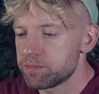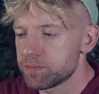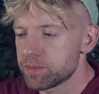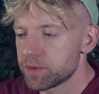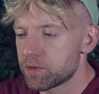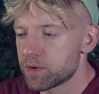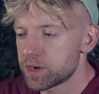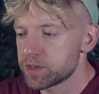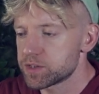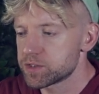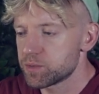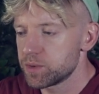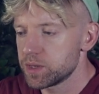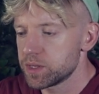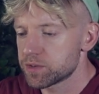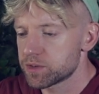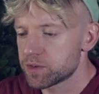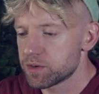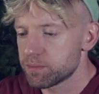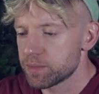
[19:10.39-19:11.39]
All right, sweet.
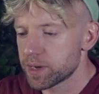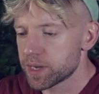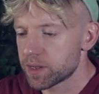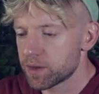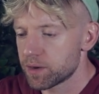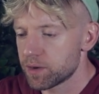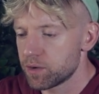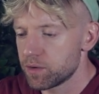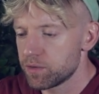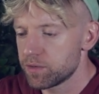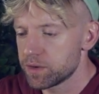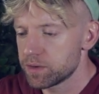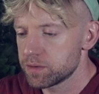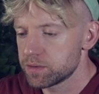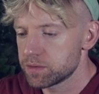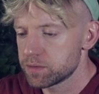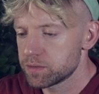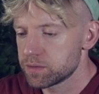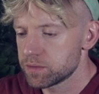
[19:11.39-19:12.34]
Let's come back over.